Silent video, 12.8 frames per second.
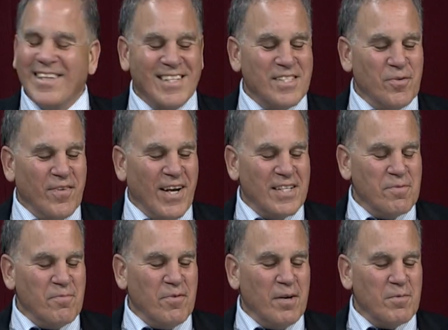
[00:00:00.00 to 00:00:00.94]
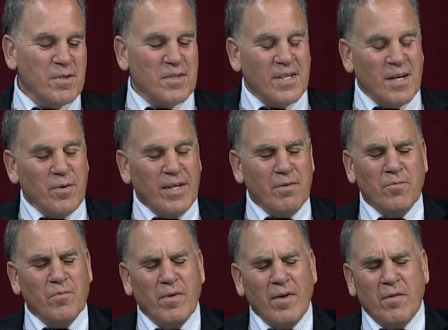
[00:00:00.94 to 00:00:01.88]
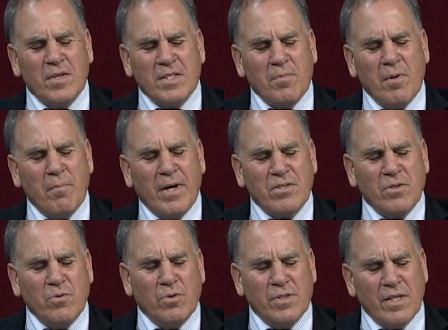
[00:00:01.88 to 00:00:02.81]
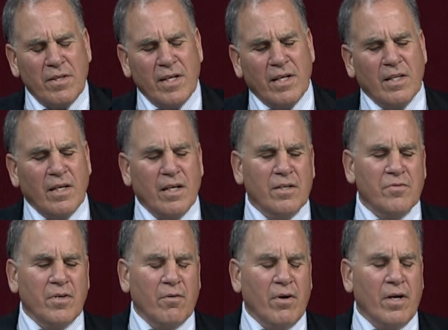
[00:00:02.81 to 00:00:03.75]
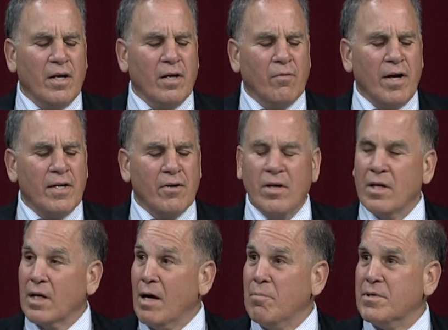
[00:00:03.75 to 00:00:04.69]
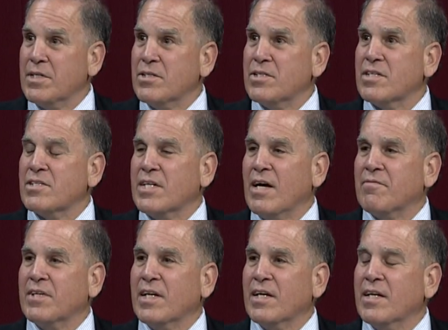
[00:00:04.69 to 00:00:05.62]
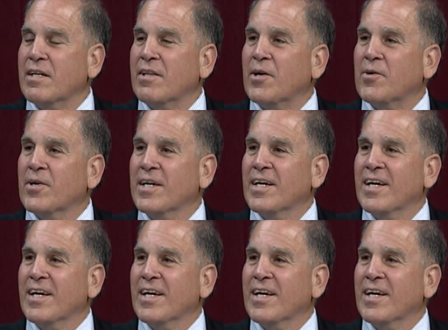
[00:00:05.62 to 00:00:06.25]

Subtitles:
So we've got some famous, we've got some of the best schools, I think, in the country right here. Competition is tough to get in, though.